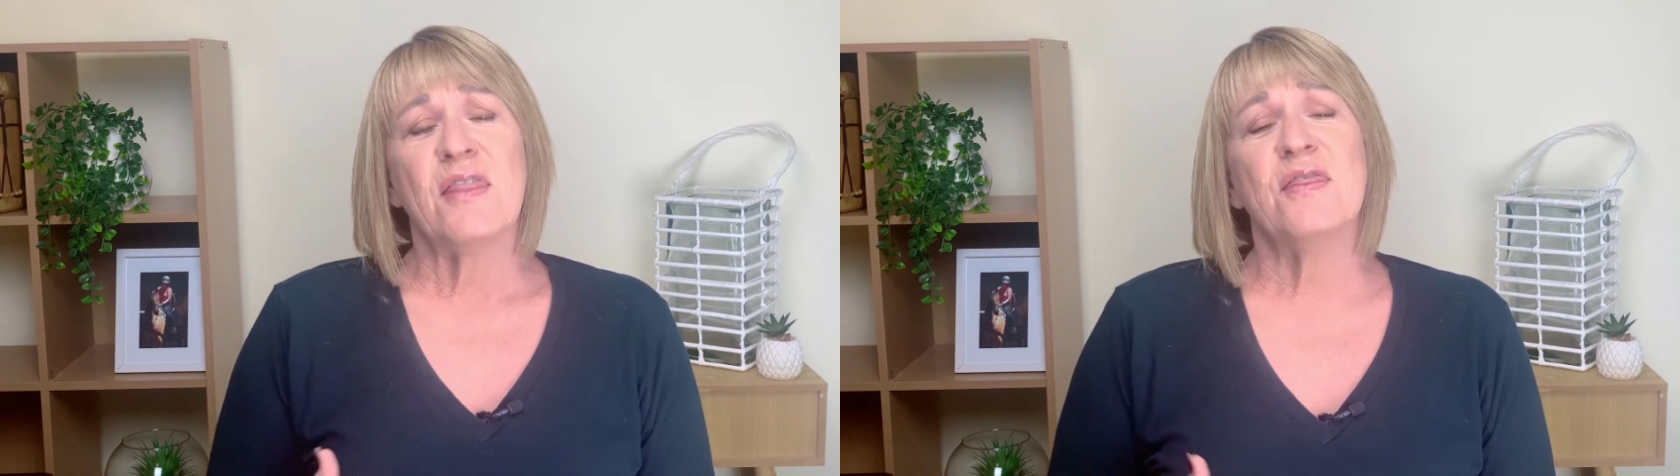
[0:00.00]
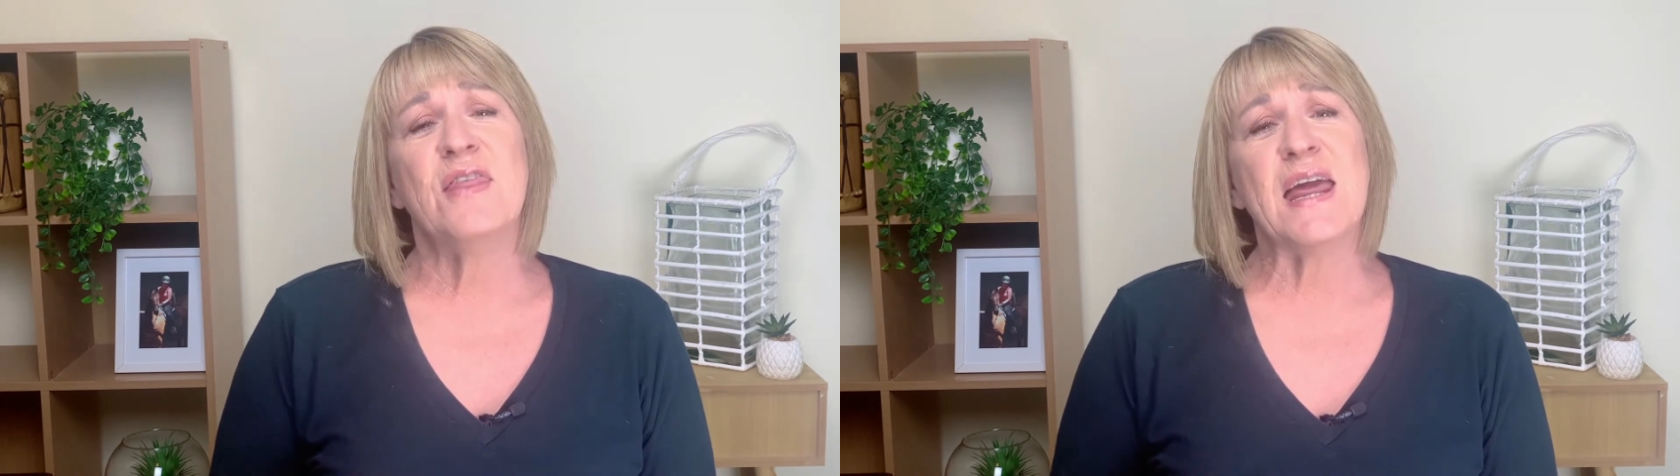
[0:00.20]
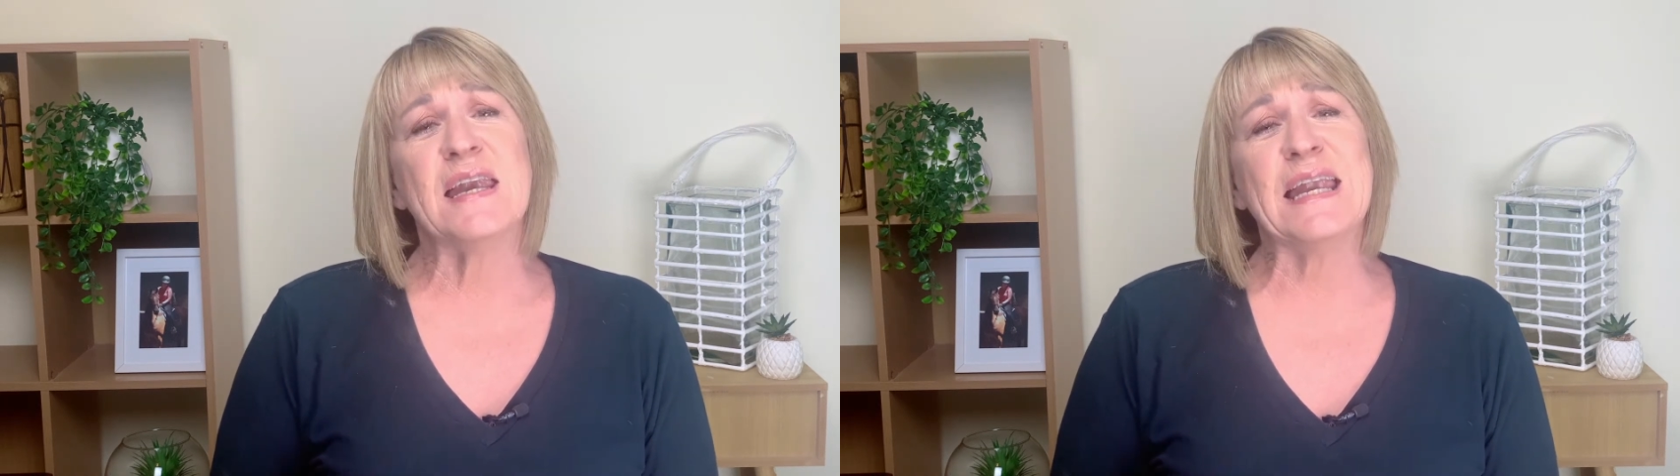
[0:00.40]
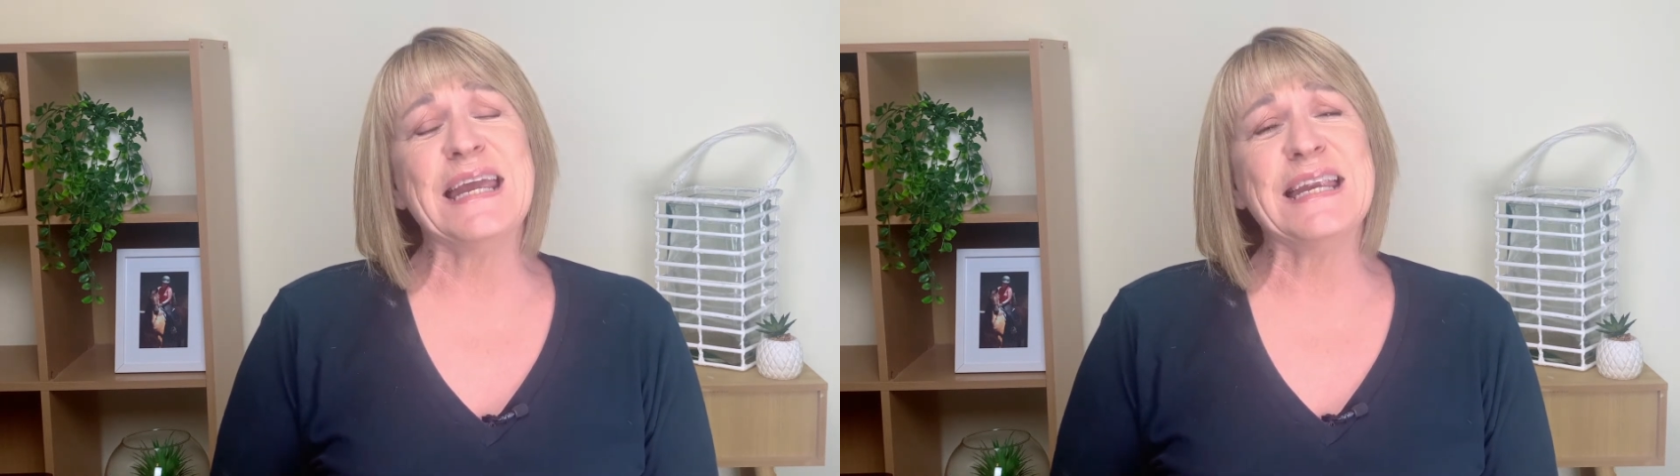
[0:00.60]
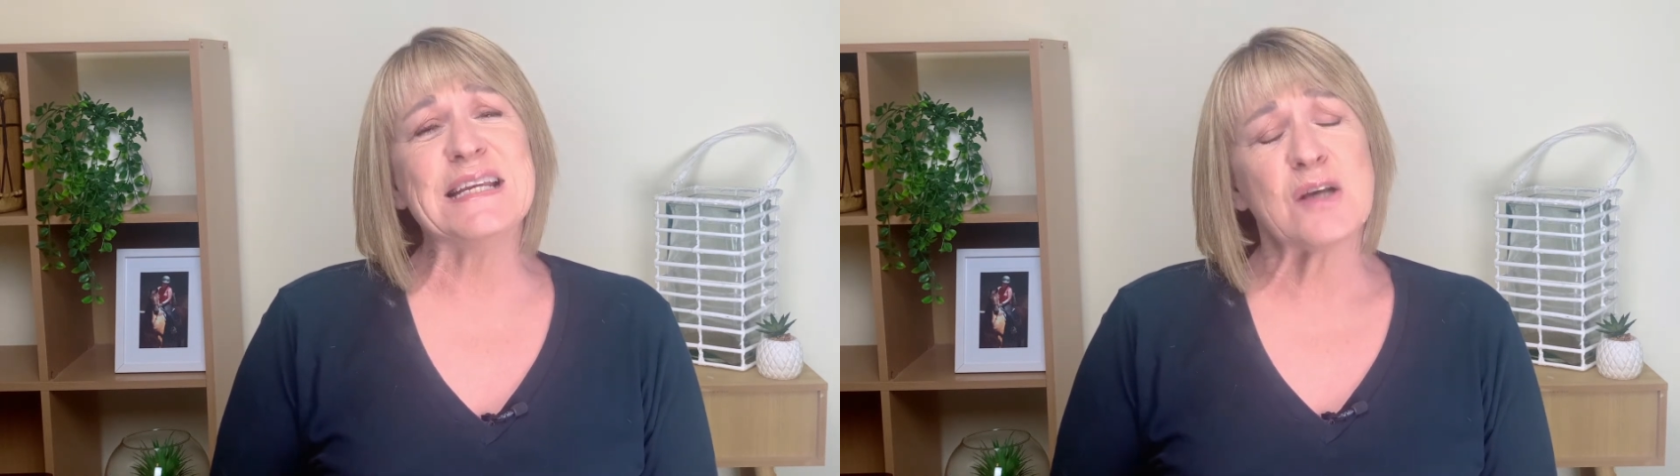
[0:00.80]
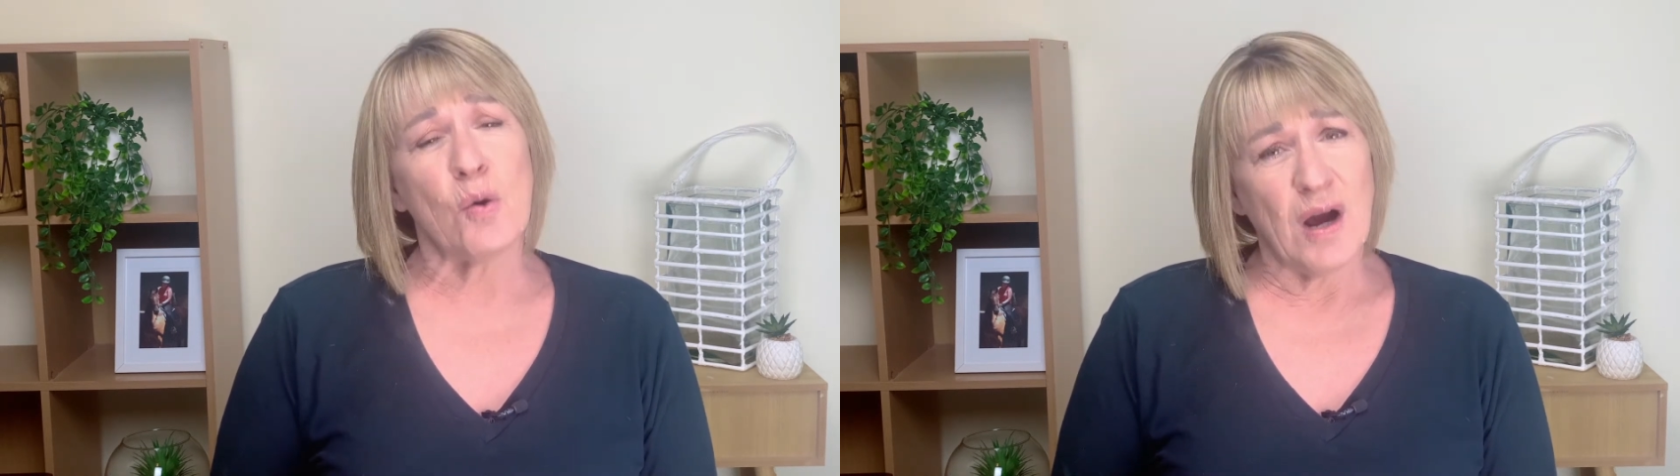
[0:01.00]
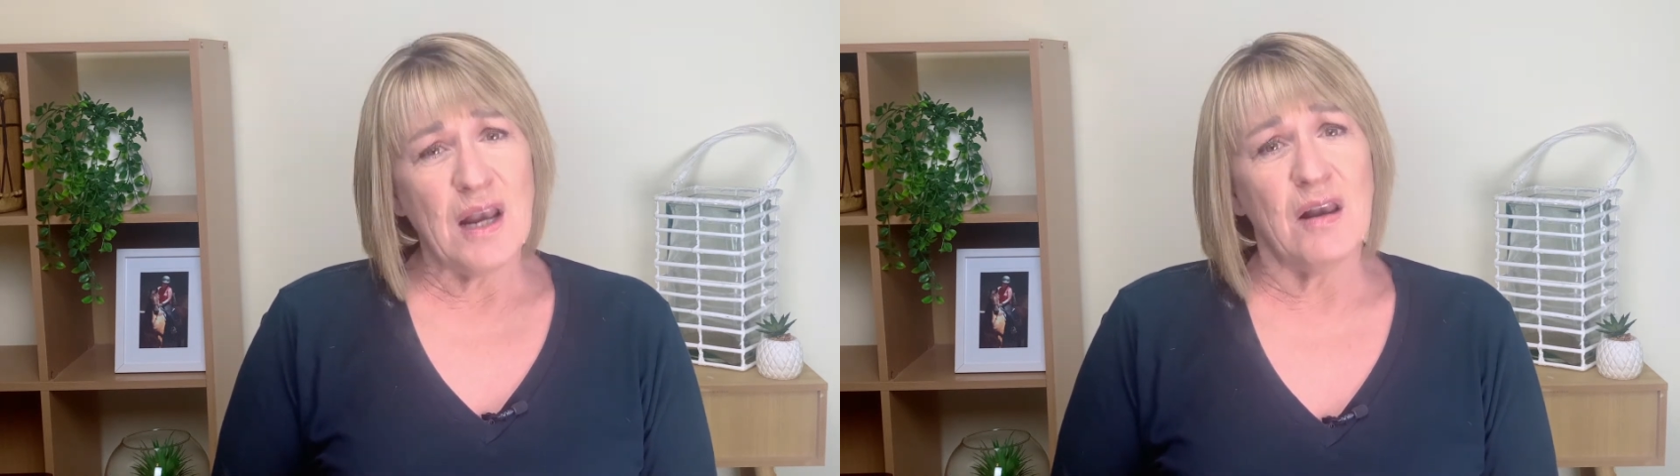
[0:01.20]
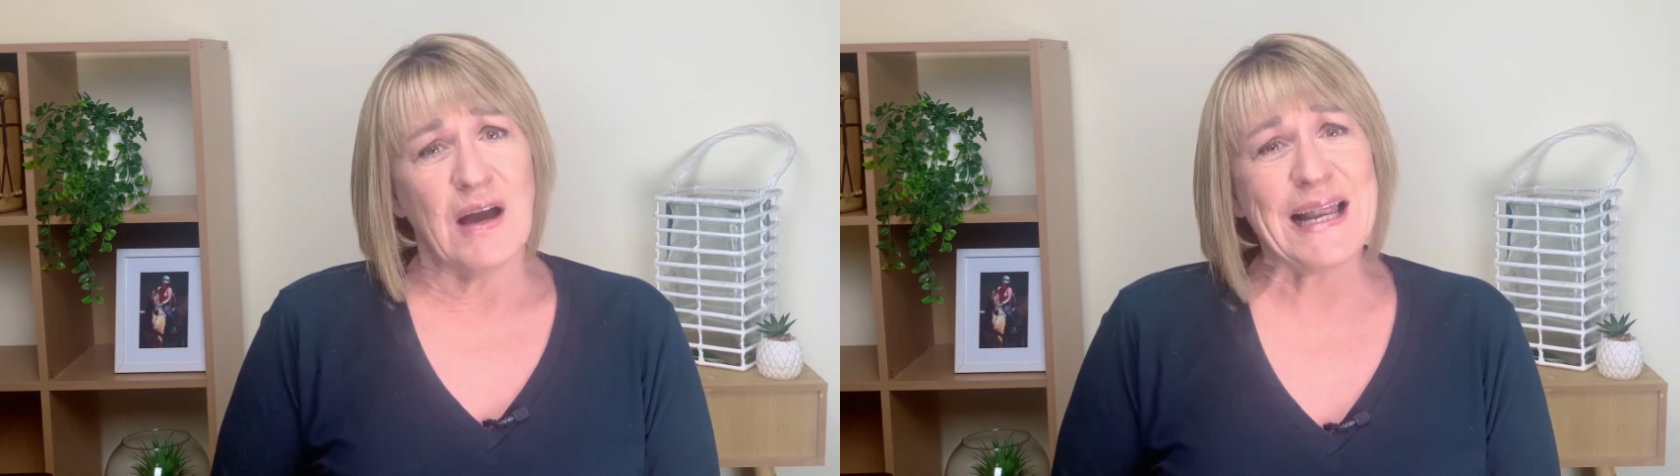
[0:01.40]
then it is
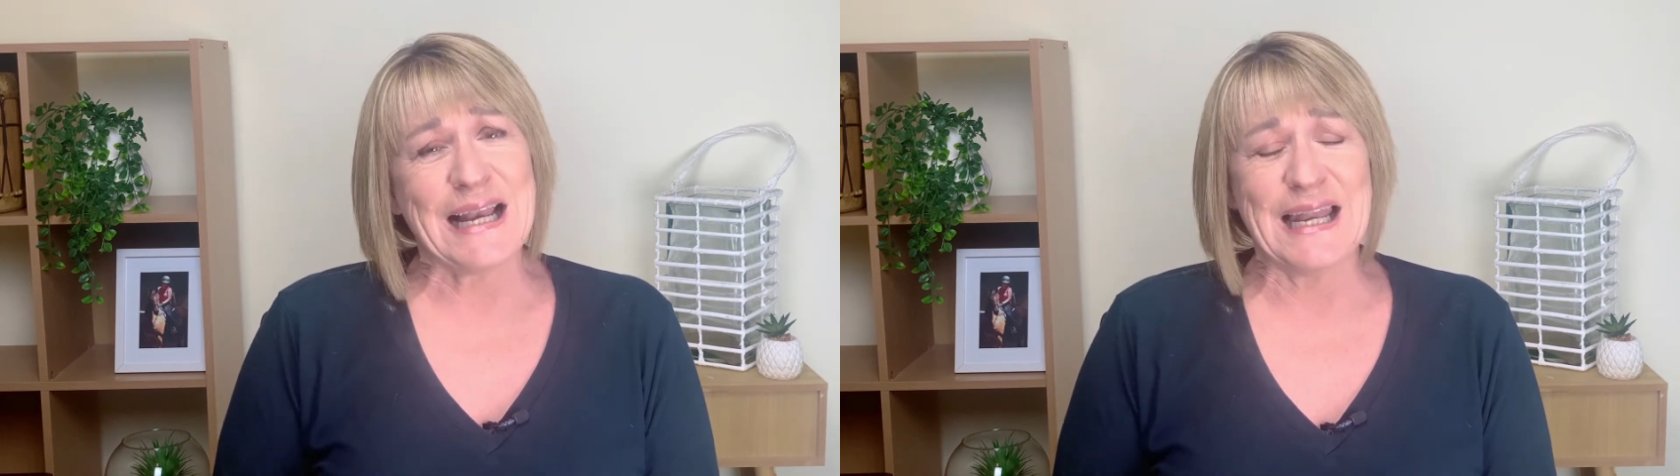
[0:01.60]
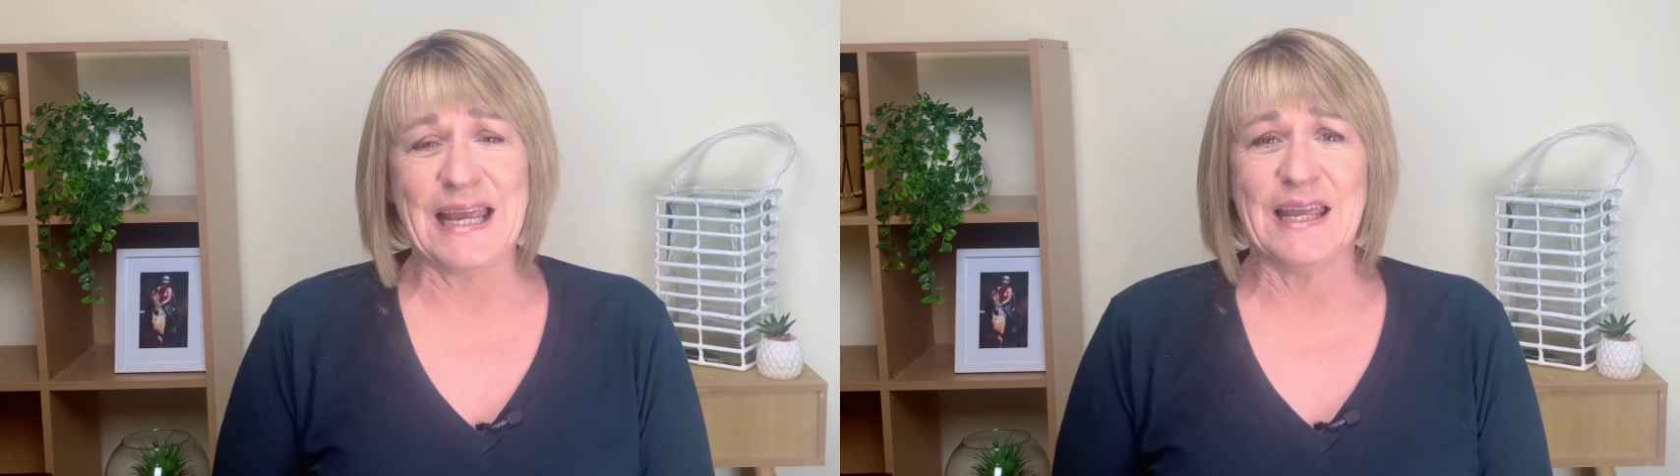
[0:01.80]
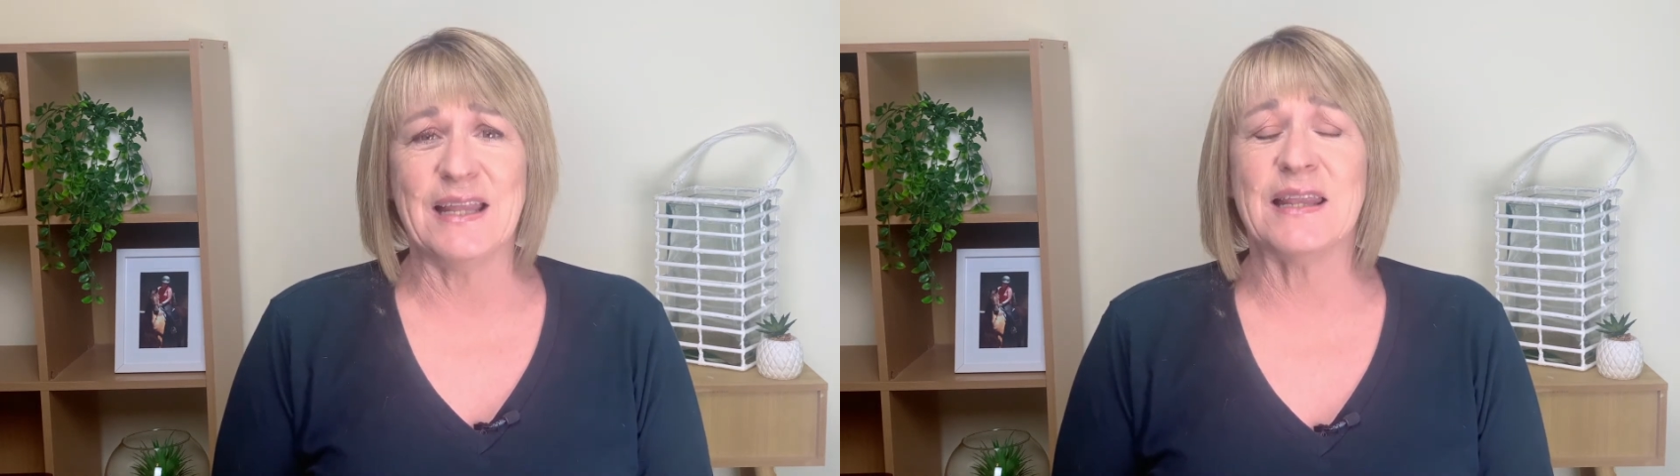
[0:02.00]
quite likely